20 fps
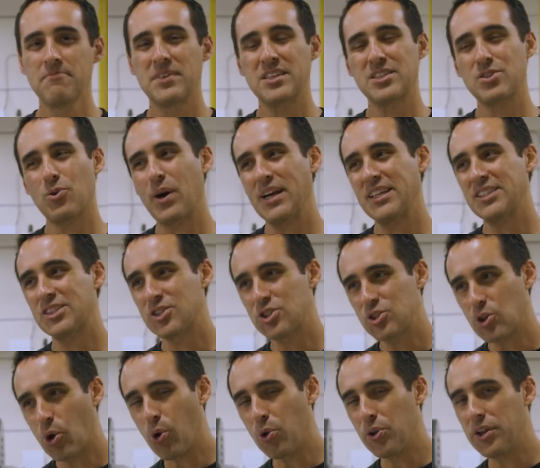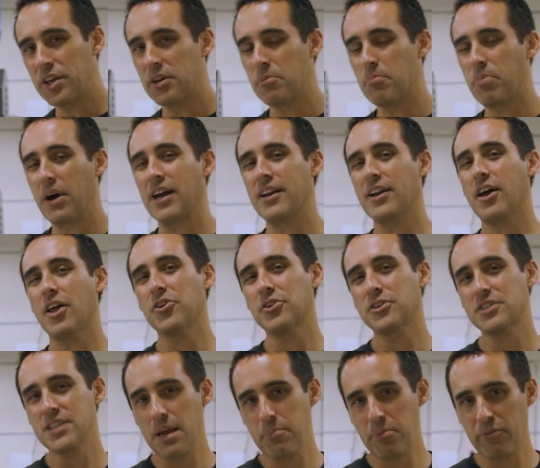So I sold it and bought other
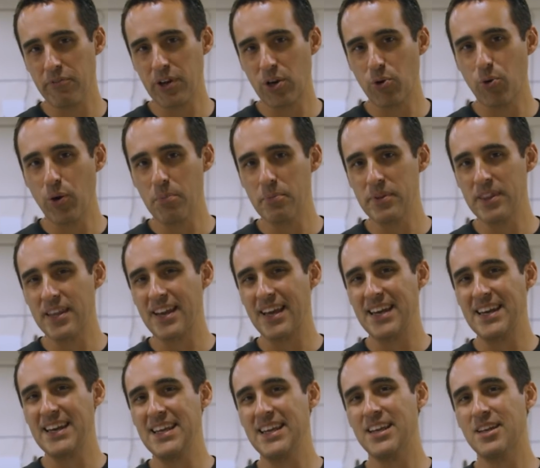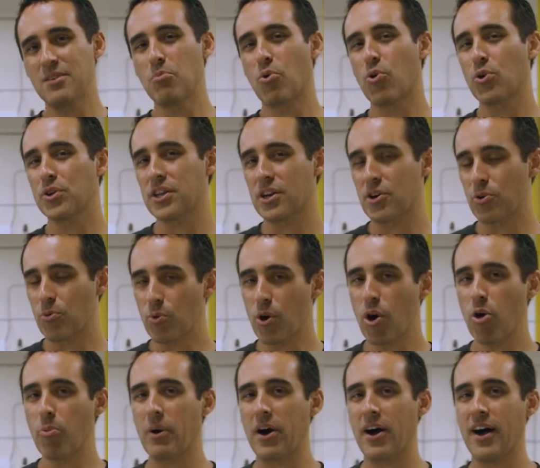type of equipment that I needed more than a
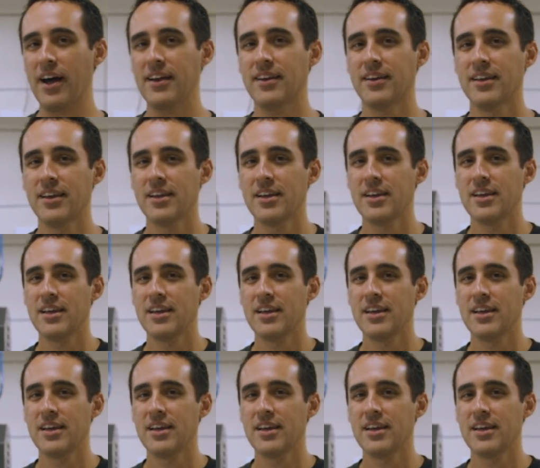robot,